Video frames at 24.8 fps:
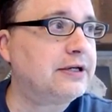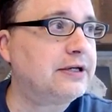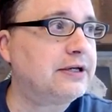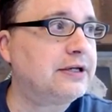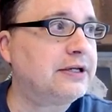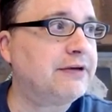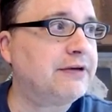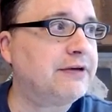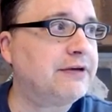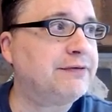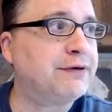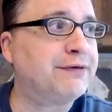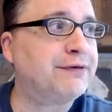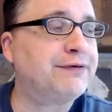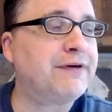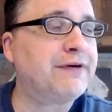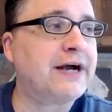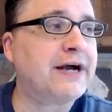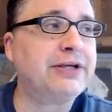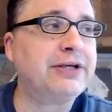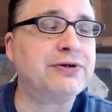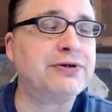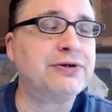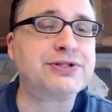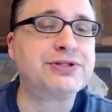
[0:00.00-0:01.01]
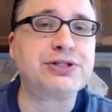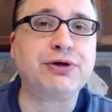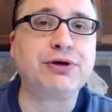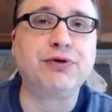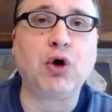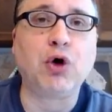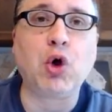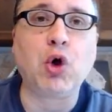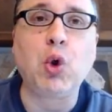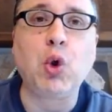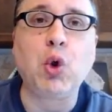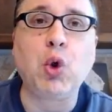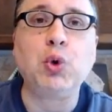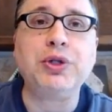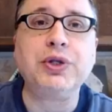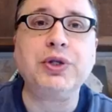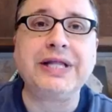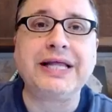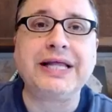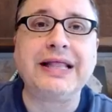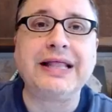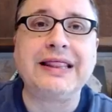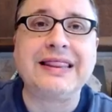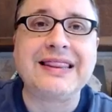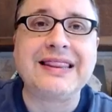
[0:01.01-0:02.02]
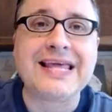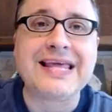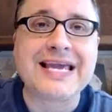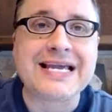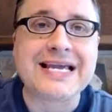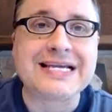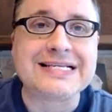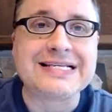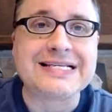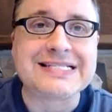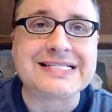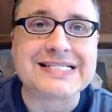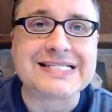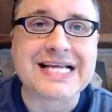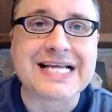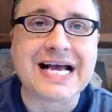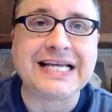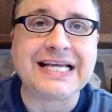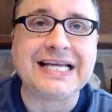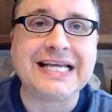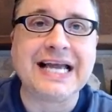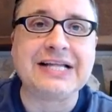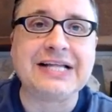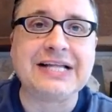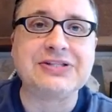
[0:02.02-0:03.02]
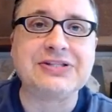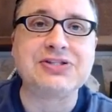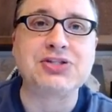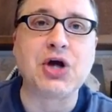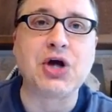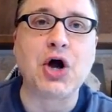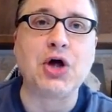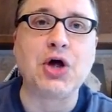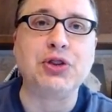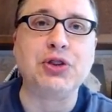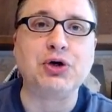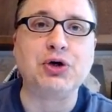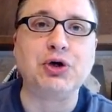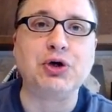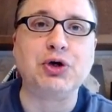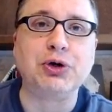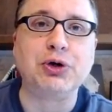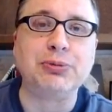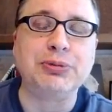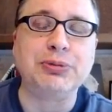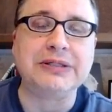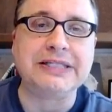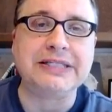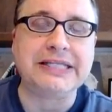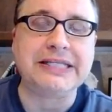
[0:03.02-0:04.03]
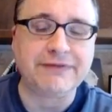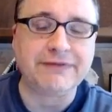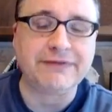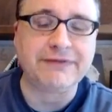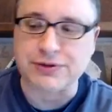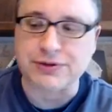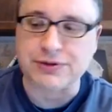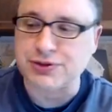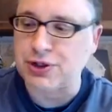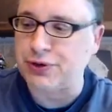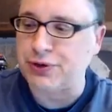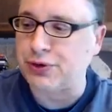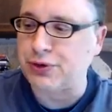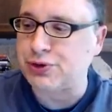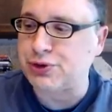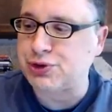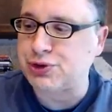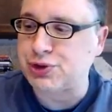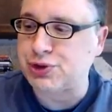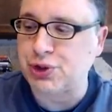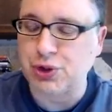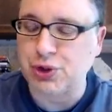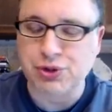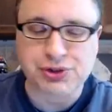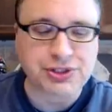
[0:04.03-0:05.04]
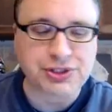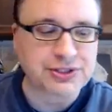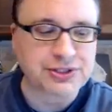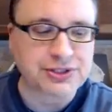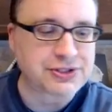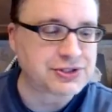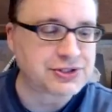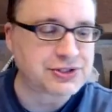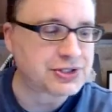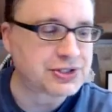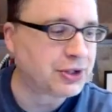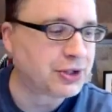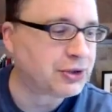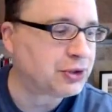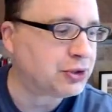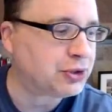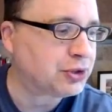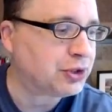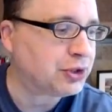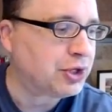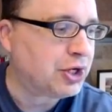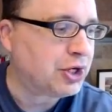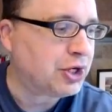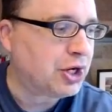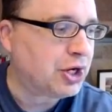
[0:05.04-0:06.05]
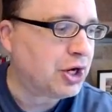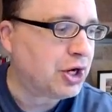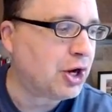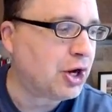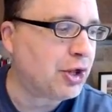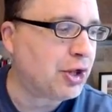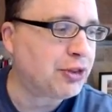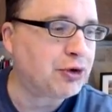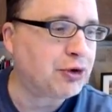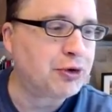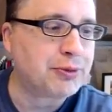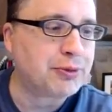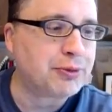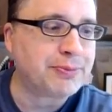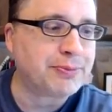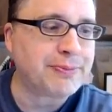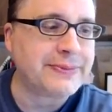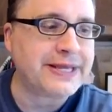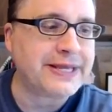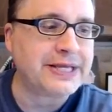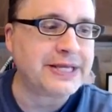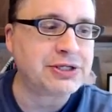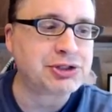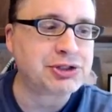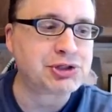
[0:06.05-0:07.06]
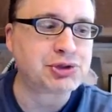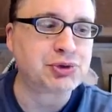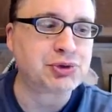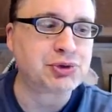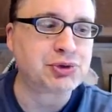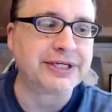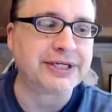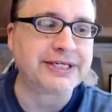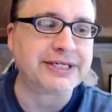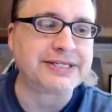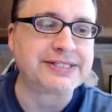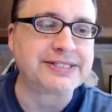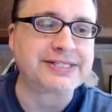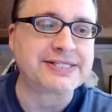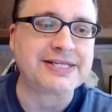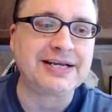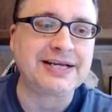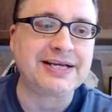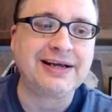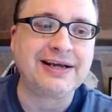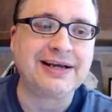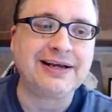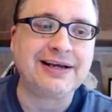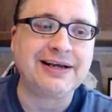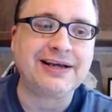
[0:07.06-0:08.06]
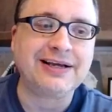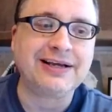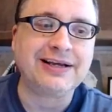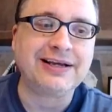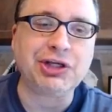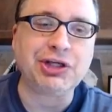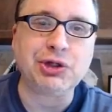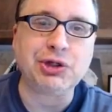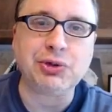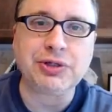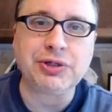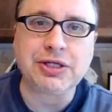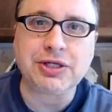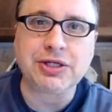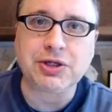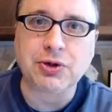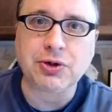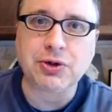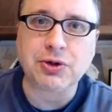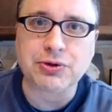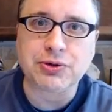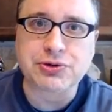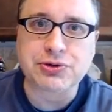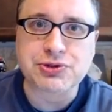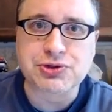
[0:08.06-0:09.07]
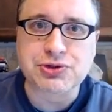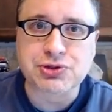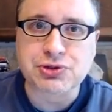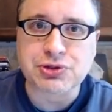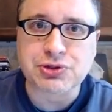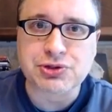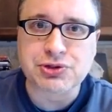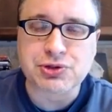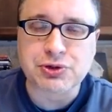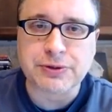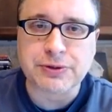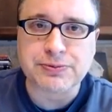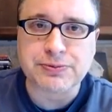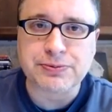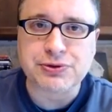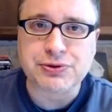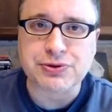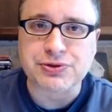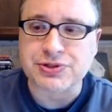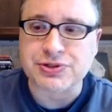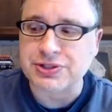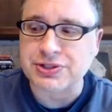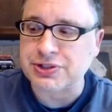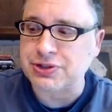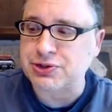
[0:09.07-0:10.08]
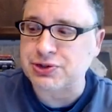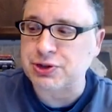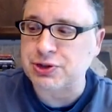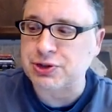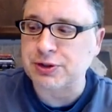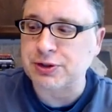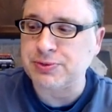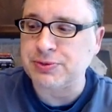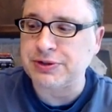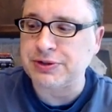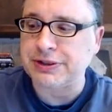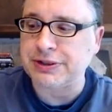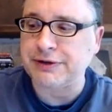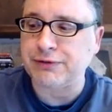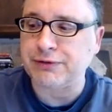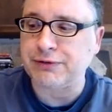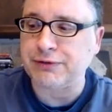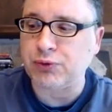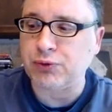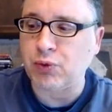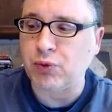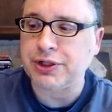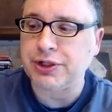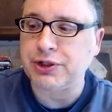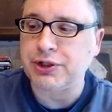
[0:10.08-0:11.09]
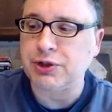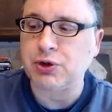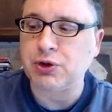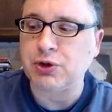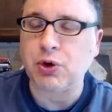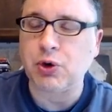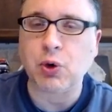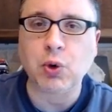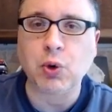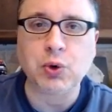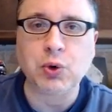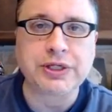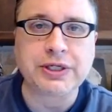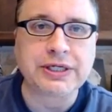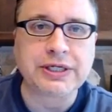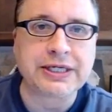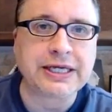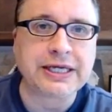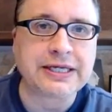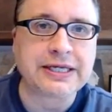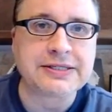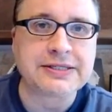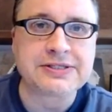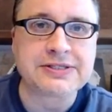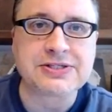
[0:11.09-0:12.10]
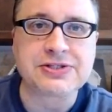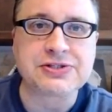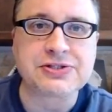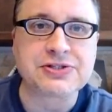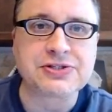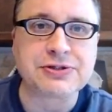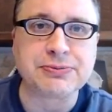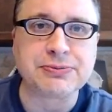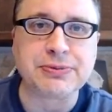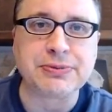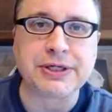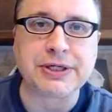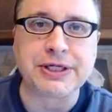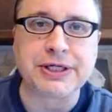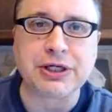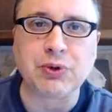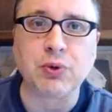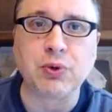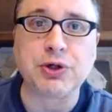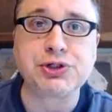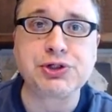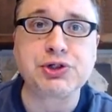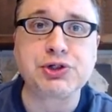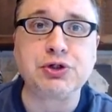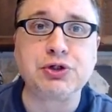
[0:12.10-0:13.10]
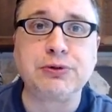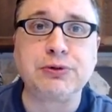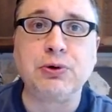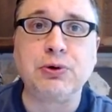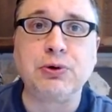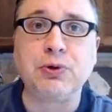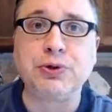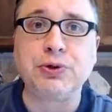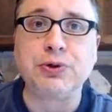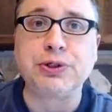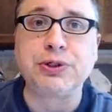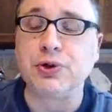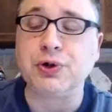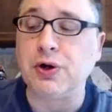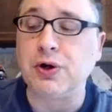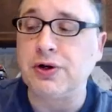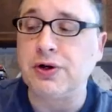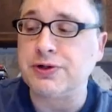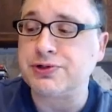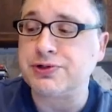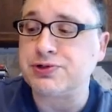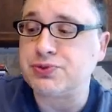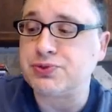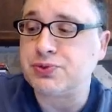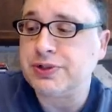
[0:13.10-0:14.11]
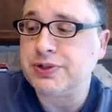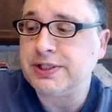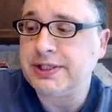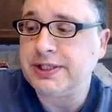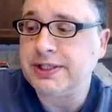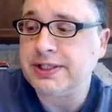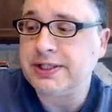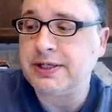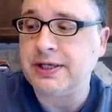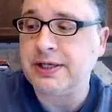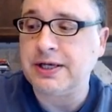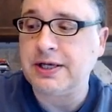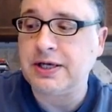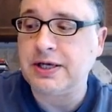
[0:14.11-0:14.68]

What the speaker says: if you find yourself holding things against other believers, other churches, other ministries, you need to go to the scriptures and determine if what you're holding against somebody or what you're upholding in your heart is really